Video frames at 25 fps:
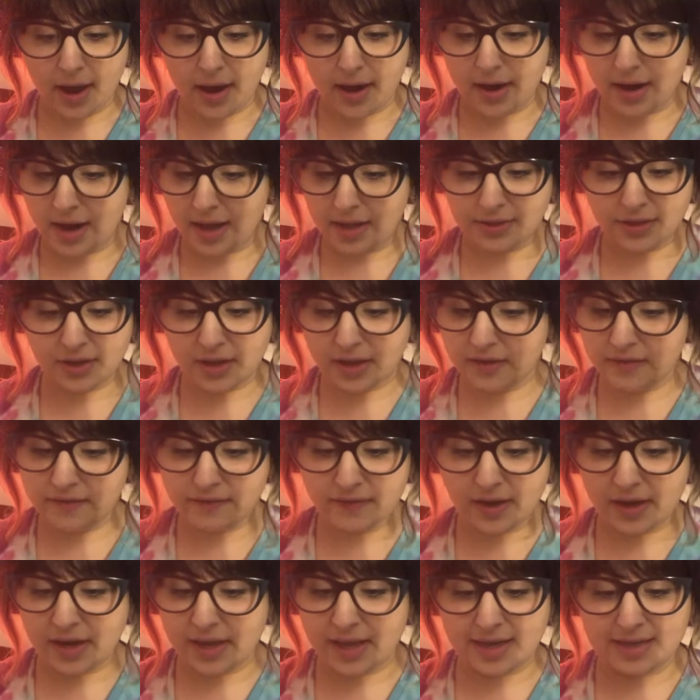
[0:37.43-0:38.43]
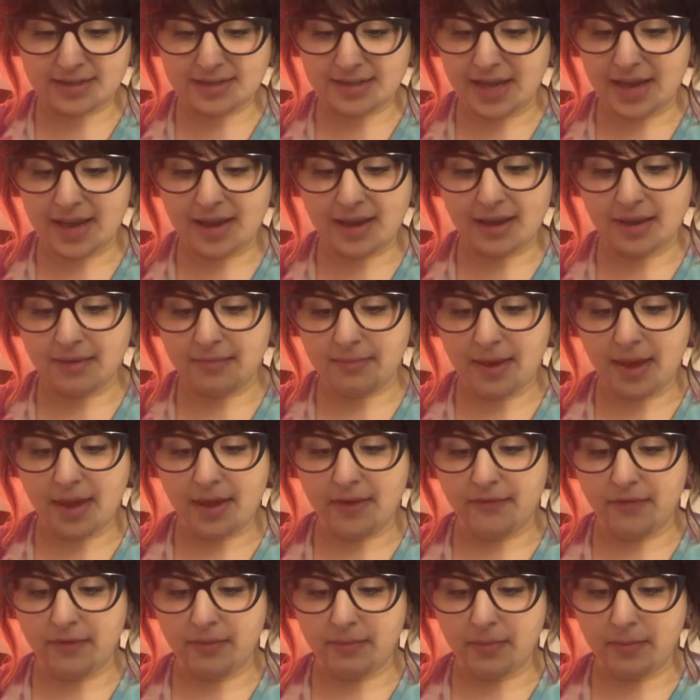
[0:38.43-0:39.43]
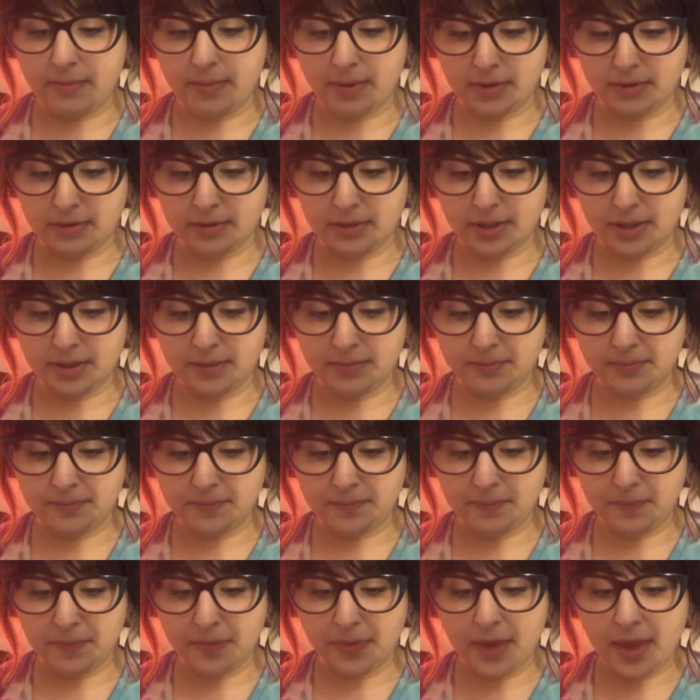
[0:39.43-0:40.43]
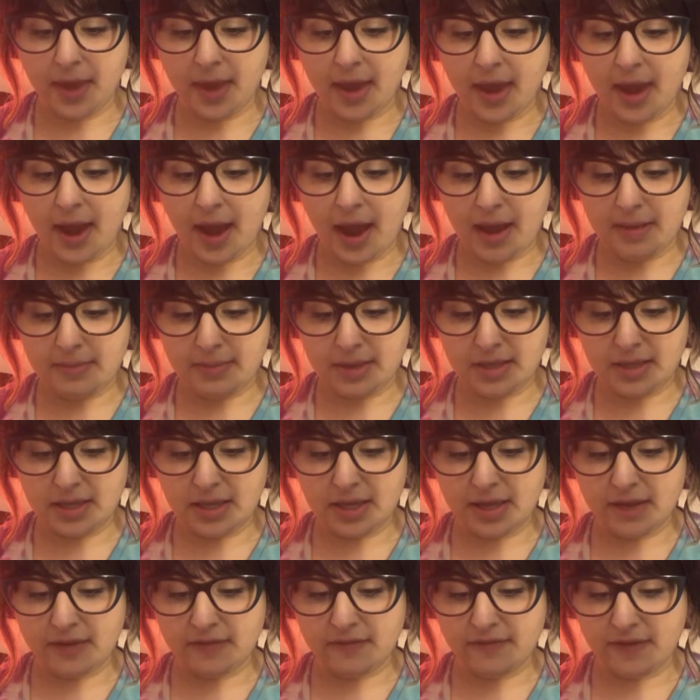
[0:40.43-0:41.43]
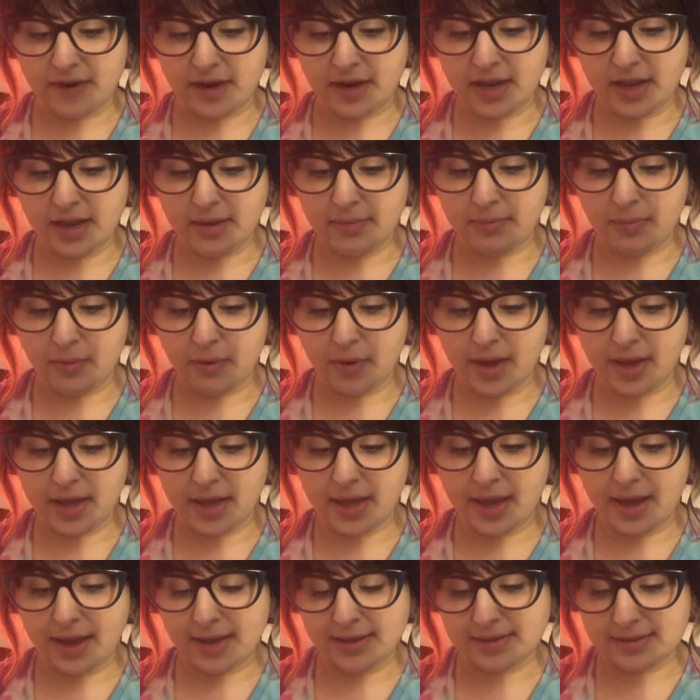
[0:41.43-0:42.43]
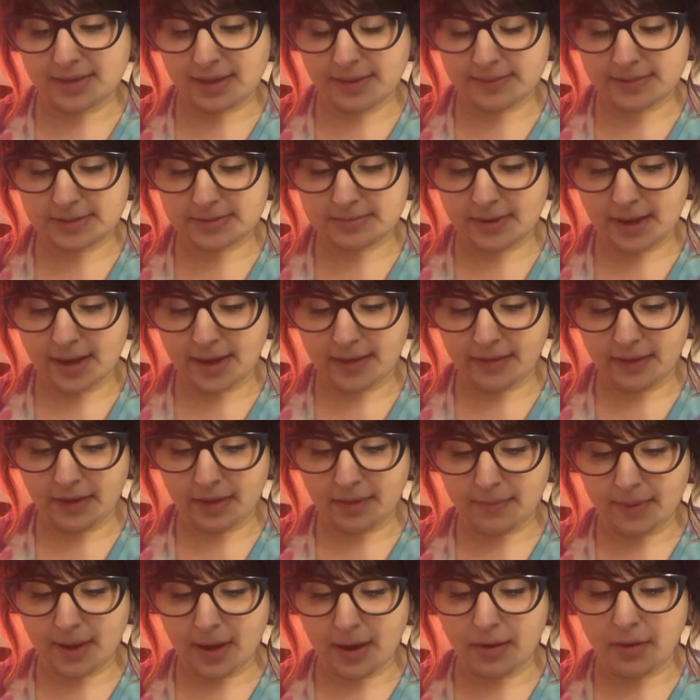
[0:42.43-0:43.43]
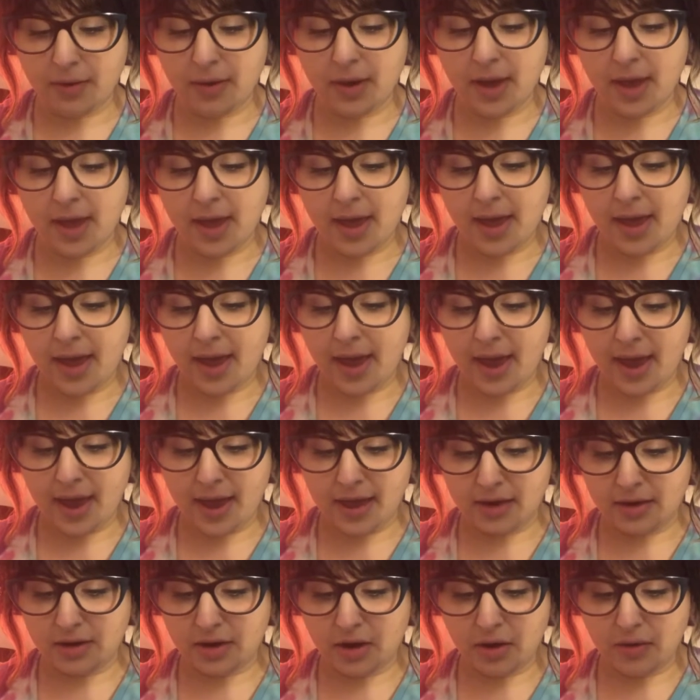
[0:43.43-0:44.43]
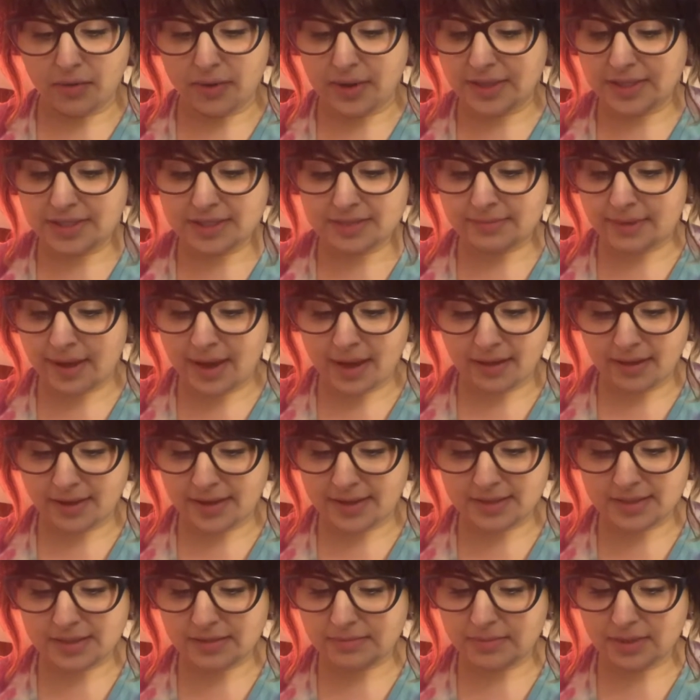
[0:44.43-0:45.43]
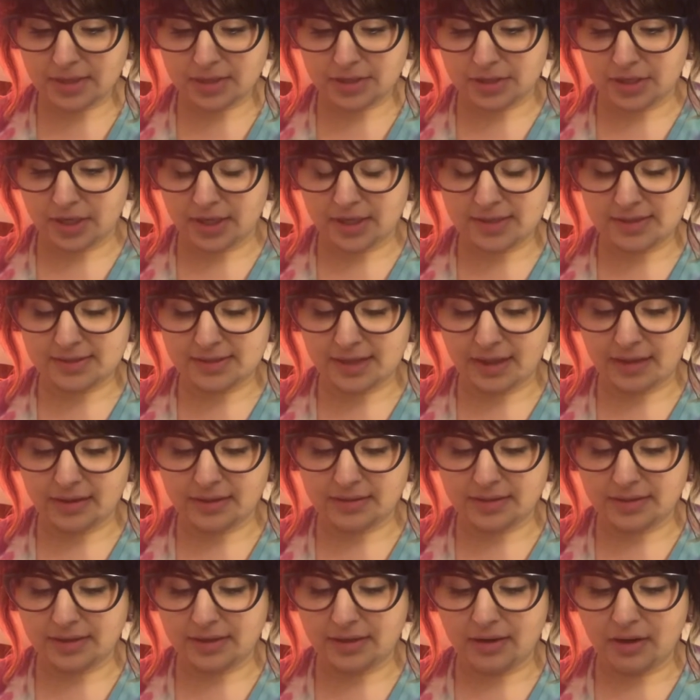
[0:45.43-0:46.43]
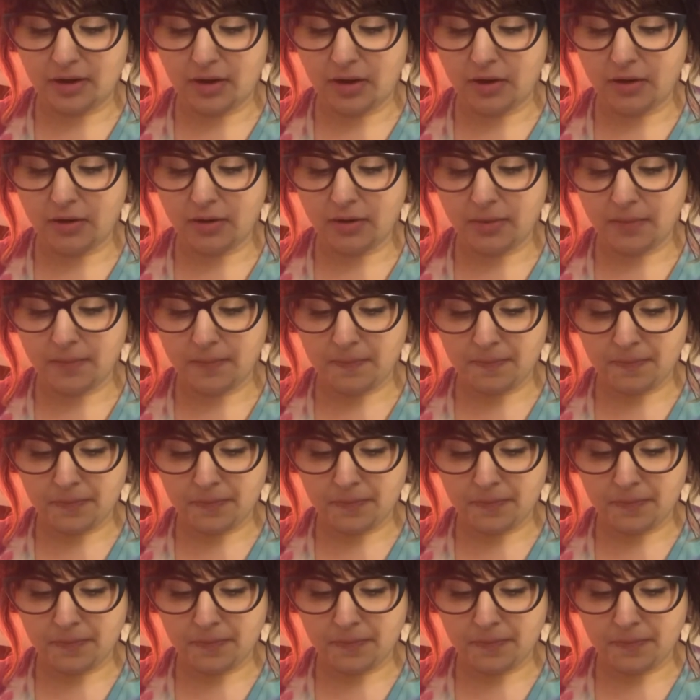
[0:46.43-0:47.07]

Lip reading: not the confetti a tank can make from a building. I mean the confetti a boy can't stop smiling about, and no, his smile isn't much like a skeleton at all.